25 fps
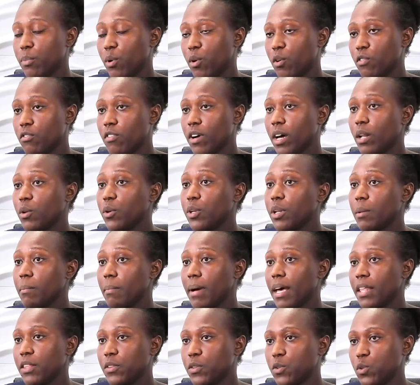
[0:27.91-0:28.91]
profile on a
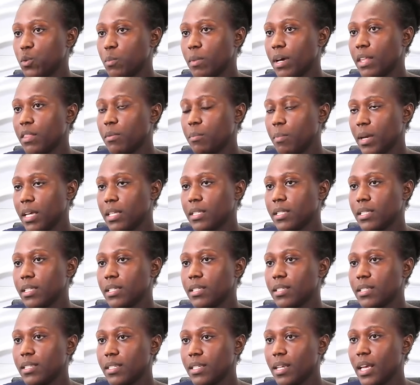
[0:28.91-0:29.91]
month-to-month
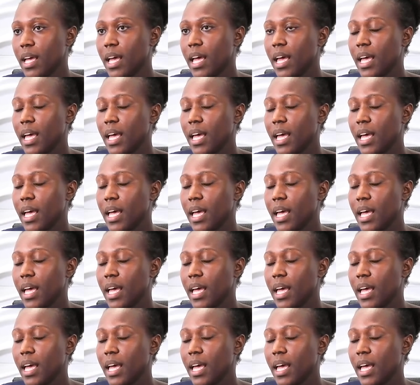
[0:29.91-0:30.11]
basis.